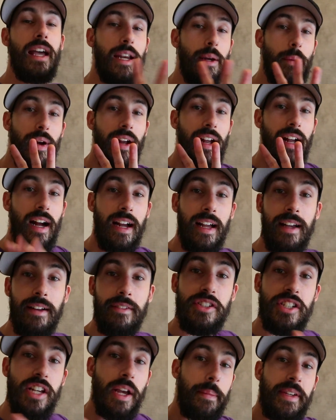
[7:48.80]
Anyway, I
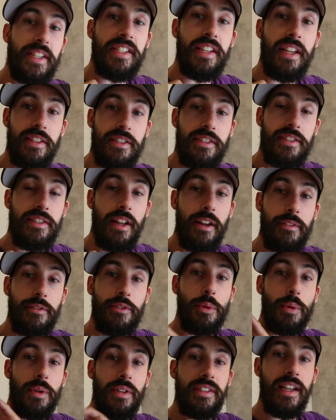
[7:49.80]
have shamisen stuff
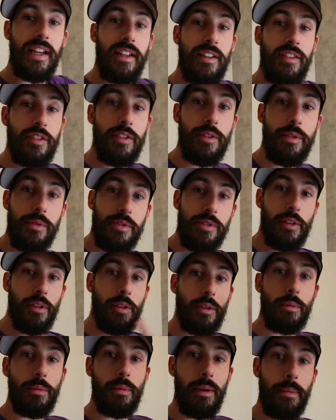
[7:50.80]
to attend to,
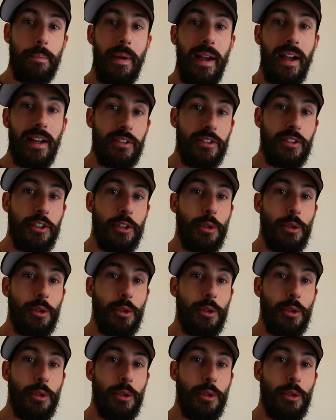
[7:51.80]
so back to